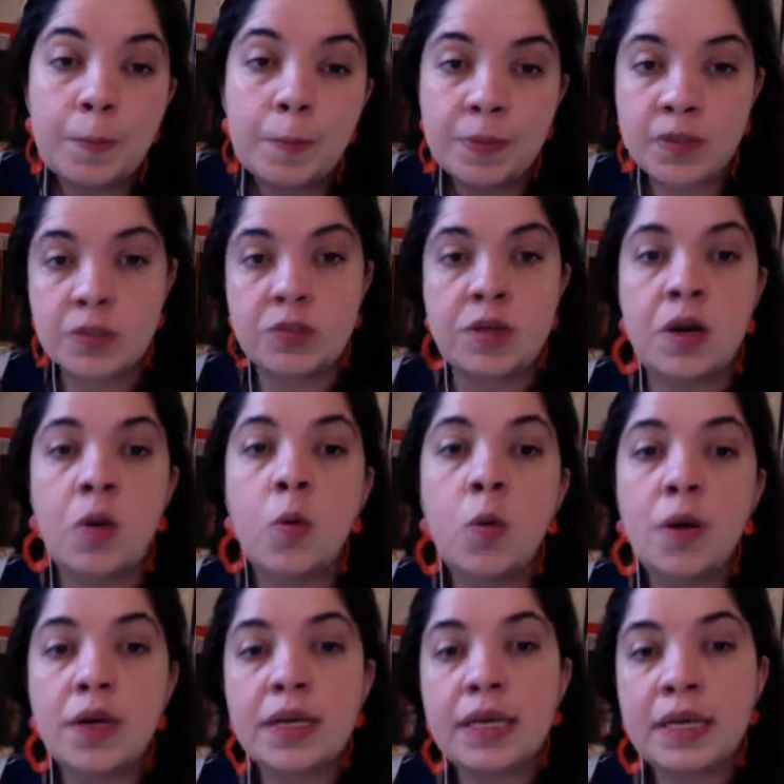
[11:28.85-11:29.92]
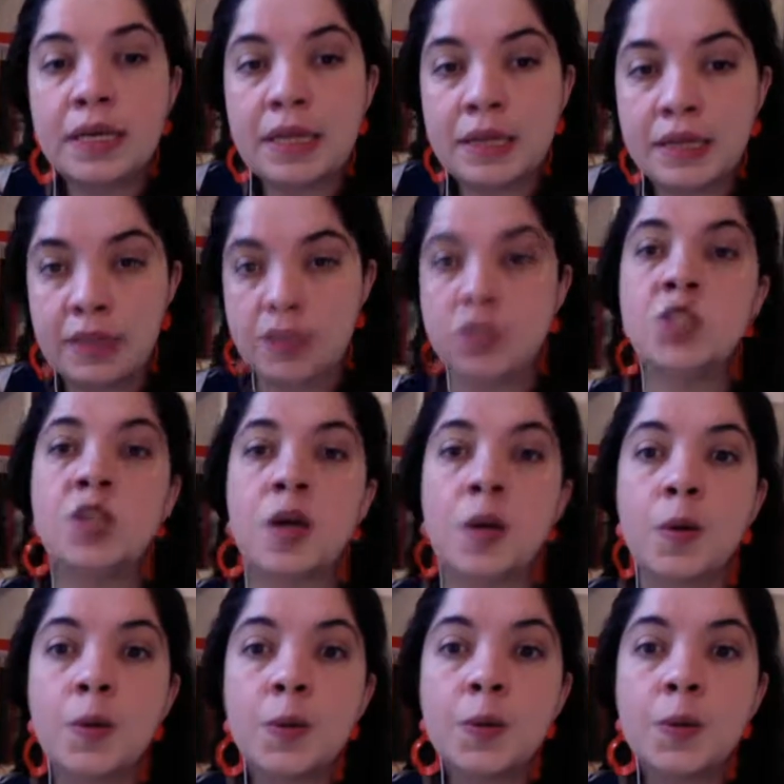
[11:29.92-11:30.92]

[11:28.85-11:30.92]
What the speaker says: personal work in a nutshell.